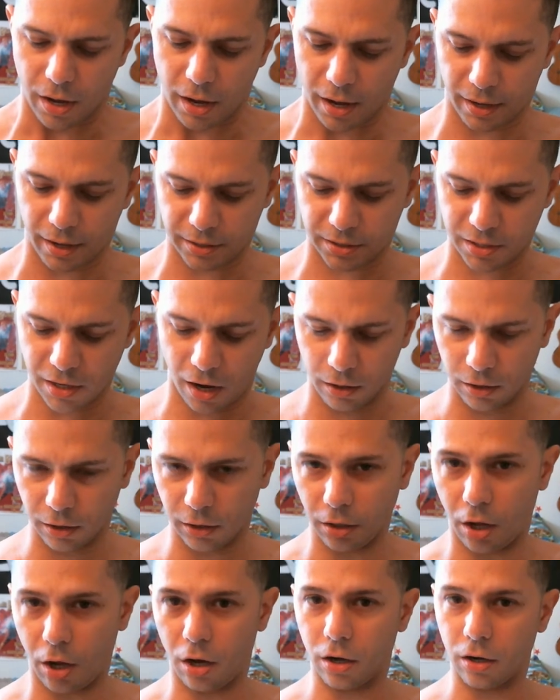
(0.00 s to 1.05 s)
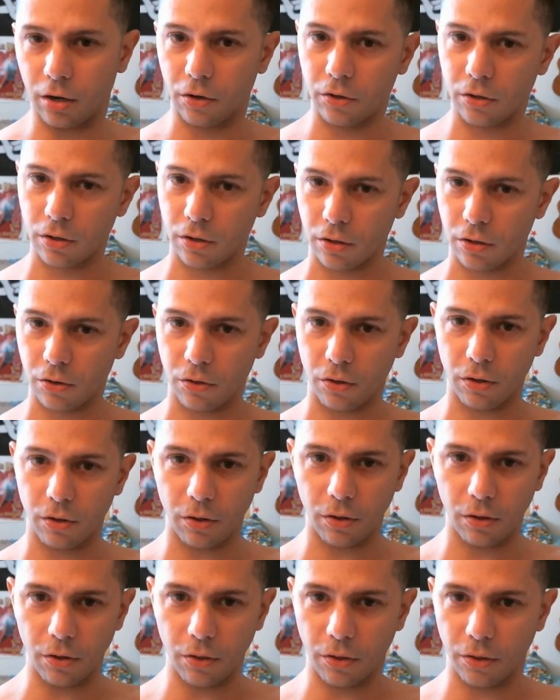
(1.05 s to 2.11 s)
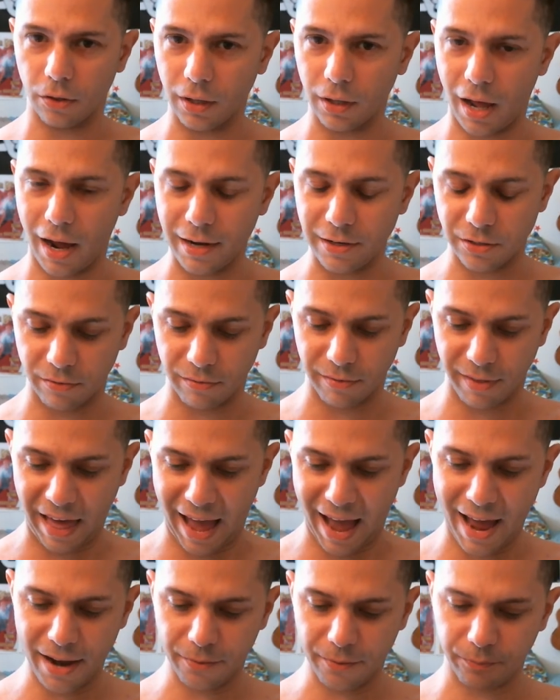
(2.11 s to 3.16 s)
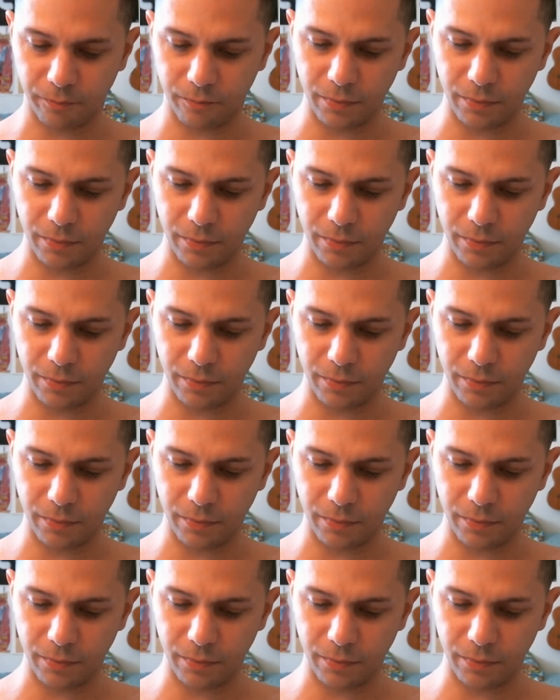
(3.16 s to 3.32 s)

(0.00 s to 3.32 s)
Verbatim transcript: it's along the lines of that.